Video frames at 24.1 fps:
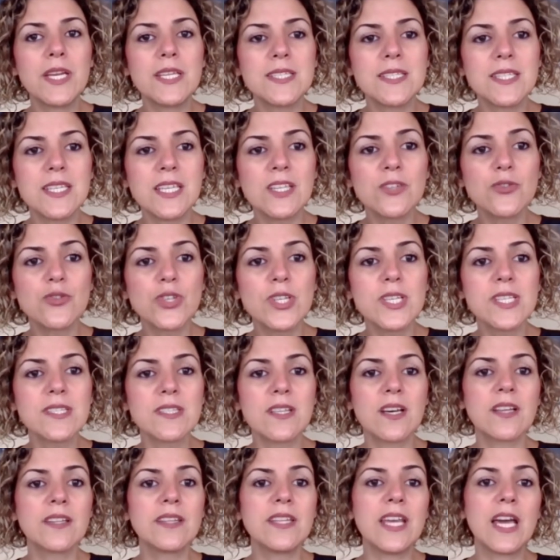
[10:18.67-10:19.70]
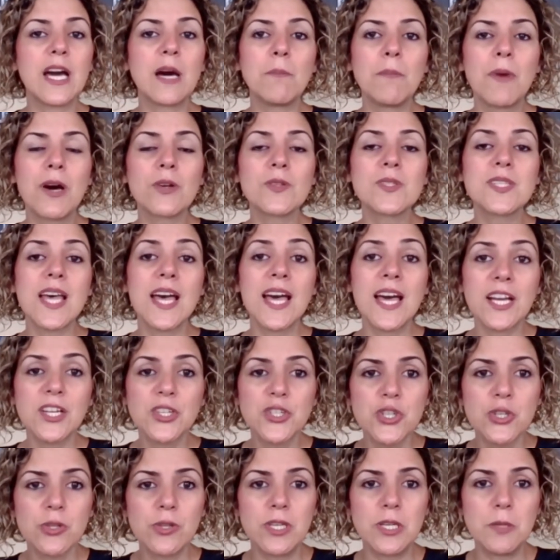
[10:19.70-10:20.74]
pays interest on the amount
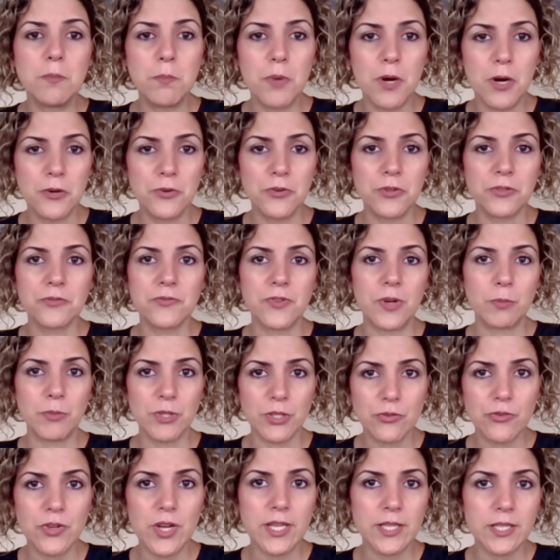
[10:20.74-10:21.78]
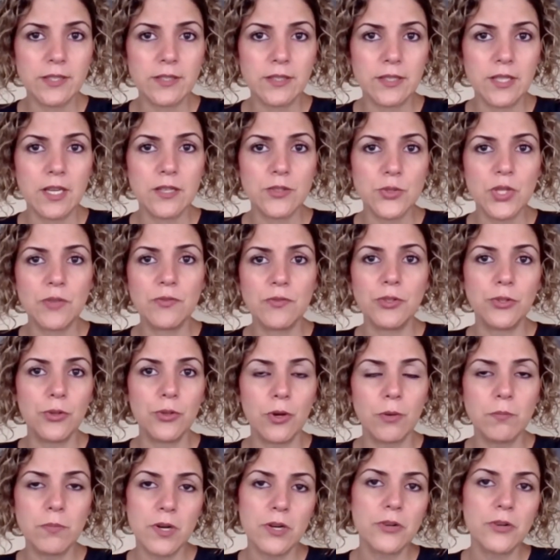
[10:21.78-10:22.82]
actually borrowed from the credit line. So if you
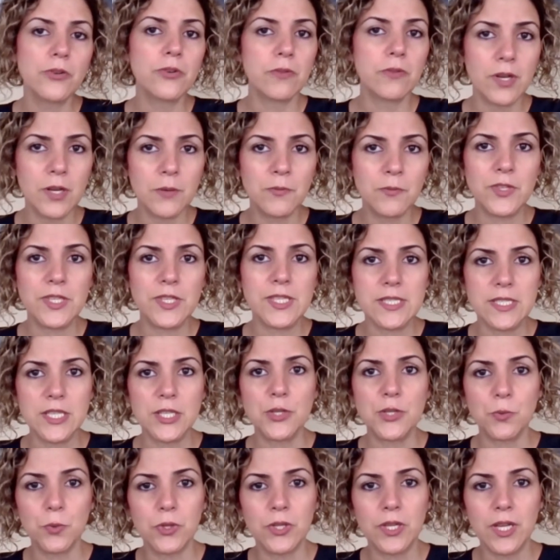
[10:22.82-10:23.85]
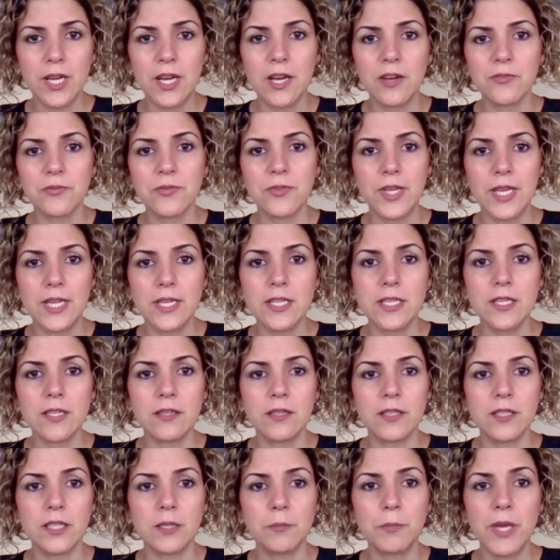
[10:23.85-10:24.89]
don't borrow, obviously you won't have
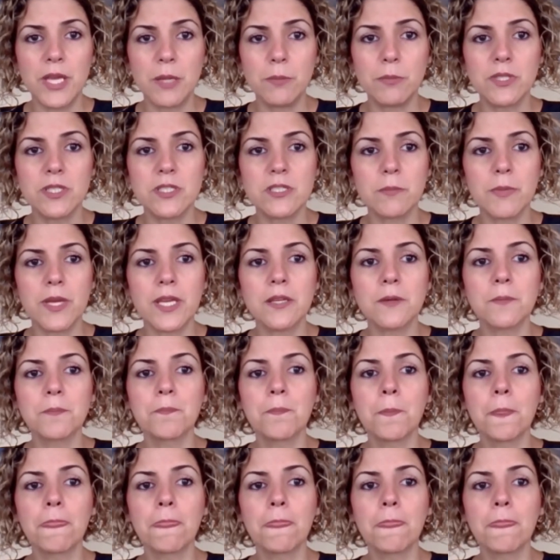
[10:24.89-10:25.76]
any payment to make.